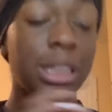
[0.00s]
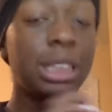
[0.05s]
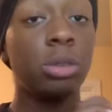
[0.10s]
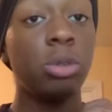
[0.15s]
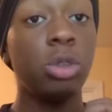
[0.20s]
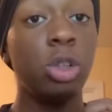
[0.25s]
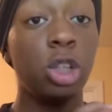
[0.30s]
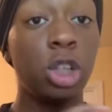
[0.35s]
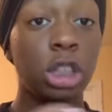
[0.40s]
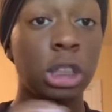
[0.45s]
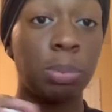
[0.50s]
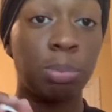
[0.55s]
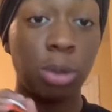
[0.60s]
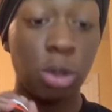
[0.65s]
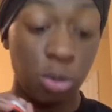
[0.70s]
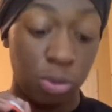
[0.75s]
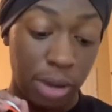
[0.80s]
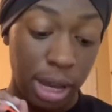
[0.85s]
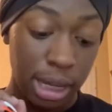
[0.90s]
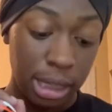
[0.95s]
just
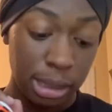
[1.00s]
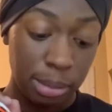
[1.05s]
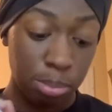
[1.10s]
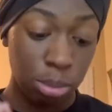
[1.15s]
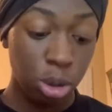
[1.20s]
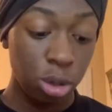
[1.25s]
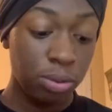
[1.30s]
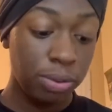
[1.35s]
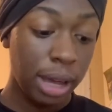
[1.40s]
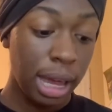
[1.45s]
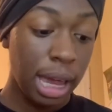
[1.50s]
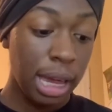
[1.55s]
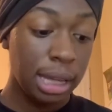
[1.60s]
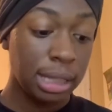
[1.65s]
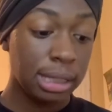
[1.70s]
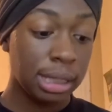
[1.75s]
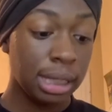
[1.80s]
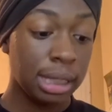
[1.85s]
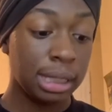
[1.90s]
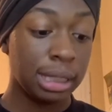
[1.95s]
blue phase. Blue
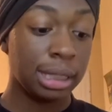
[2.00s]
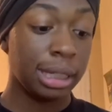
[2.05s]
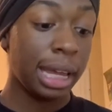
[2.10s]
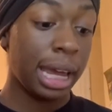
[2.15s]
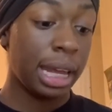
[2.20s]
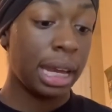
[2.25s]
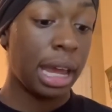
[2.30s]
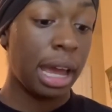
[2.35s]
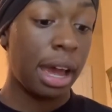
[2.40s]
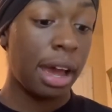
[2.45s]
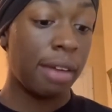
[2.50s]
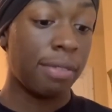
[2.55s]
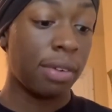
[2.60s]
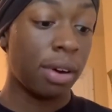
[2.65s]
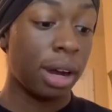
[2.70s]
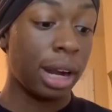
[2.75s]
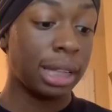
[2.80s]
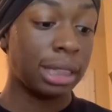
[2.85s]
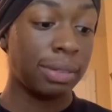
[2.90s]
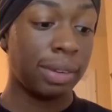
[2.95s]
phase is land nav,
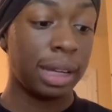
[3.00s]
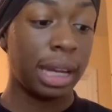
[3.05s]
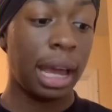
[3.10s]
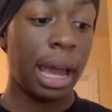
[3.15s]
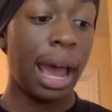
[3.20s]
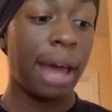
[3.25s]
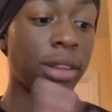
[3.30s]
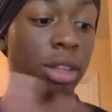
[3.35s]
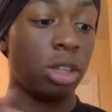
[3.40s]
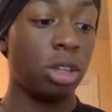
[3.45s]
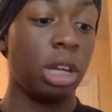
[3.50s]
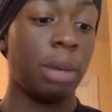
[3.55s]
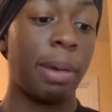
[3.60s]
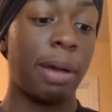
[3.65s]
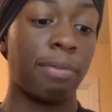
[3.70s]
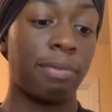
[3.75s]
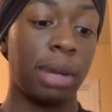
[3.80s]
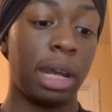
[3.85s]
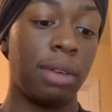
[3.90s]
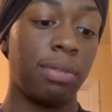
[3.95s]
all that stuff like that after you get
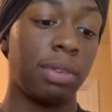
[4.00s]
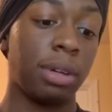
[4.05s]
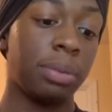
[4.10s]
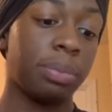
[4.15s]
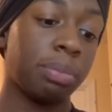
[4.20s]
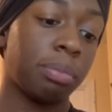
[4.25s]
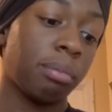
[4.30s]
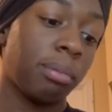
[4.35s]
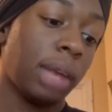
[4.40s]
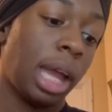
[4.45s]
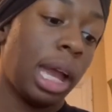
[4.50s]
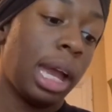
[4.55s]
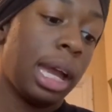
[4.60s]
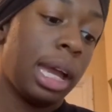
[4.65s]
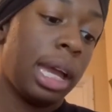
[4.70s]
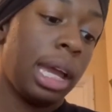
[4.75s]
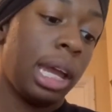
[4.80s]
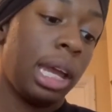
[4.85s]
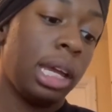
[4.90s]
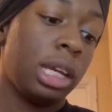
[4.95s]
back from info.
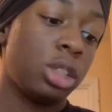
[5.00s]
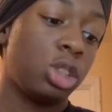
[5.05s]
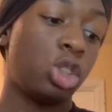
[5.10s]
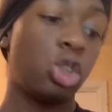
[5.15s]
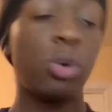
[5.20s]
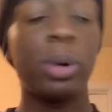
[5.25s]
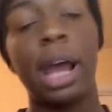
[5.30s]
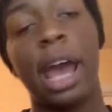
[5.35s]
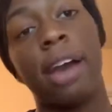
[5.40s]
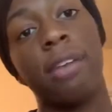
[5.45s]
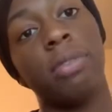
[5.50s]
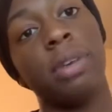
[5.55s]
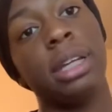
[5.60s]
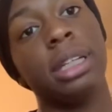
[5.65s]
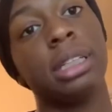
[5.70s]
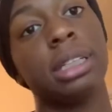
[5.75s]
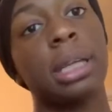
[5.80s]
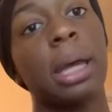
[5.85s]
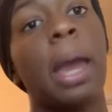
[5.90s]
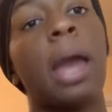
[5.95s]
It's 2.5
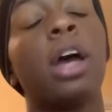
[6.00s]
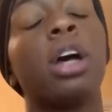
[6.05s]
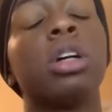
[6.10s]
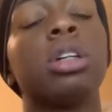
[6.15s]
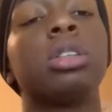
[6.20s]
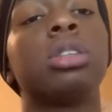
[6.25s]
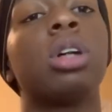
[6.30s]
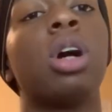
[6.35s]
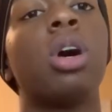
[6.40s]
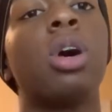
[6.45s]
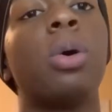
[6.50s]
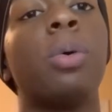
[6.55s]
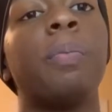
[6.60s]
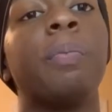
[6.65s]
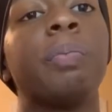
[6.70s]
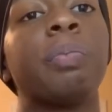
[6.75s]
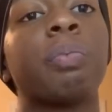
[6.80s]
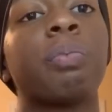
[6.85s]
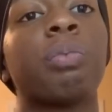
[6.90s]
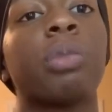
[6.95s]
weeks.
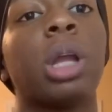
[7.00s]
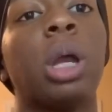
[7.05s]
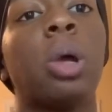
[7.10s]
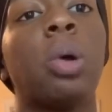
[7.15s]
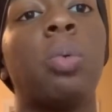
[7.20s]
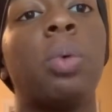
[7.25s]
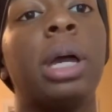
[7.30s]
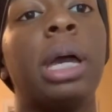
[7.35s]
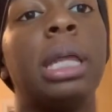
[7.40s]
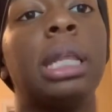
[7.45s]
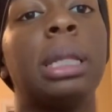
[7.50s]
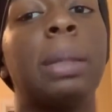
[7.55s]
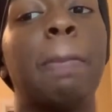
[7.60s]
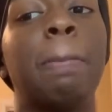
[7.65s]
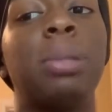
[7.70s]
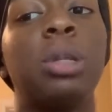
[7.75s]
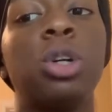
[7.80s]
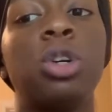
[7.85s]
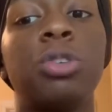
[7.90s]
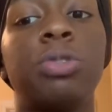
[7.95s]
So with
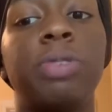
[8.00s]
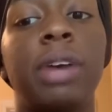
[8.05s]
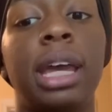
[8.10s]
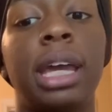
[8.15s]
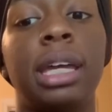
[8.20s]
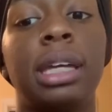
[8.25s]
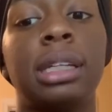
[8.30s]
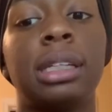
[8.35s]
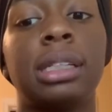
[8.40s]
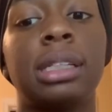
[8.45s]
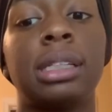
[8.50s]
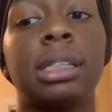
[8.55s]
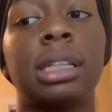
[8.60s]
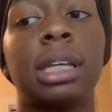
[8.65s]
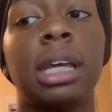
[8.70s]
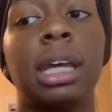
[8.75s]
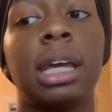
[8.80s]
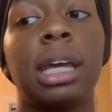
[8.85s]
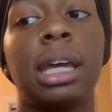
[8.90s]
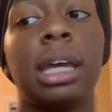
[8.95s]
blue phase,
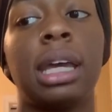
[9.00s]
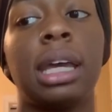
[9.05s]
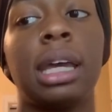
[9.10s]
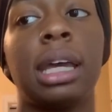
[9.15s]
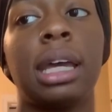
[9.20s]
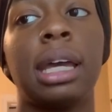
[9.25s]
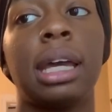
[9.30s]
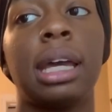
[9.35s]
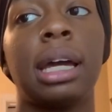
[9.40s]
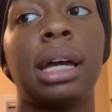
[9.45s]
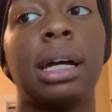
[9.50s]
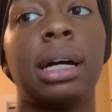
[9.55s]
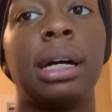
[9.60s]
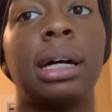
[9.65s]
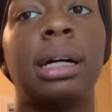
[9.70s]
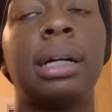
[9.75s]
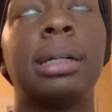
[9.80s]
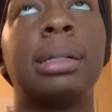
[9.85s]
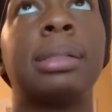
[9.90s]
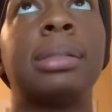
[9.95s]

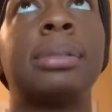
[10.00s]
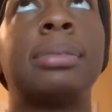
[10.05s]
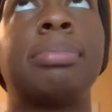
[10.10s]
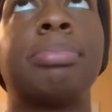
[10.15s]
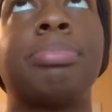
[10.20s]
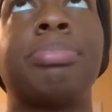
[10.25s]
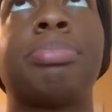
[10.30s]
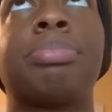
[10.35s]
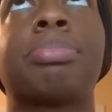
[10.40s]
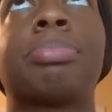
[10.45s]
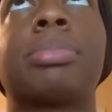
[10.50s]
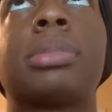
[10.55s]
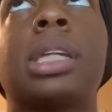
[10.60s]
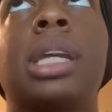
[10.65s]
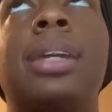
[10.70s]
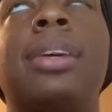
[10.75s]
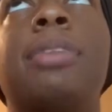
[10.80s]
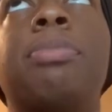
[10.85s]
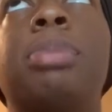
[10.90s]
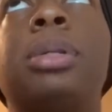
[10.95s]

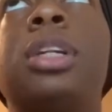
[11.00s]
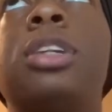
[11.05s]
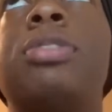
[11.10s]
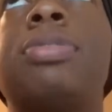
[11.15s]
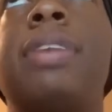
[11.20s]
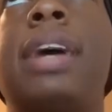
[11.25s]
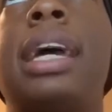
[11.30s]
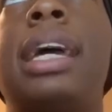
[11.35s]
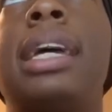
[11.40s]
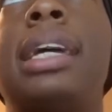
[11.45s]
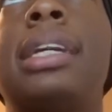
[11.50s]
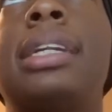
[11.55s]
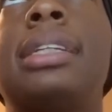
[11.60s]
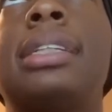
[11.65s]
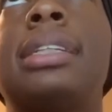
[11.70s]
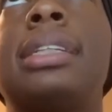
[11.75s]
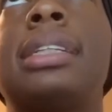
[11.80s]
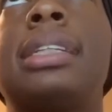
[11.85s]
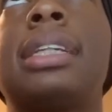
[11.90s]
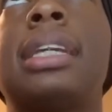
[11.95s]
your blue phase,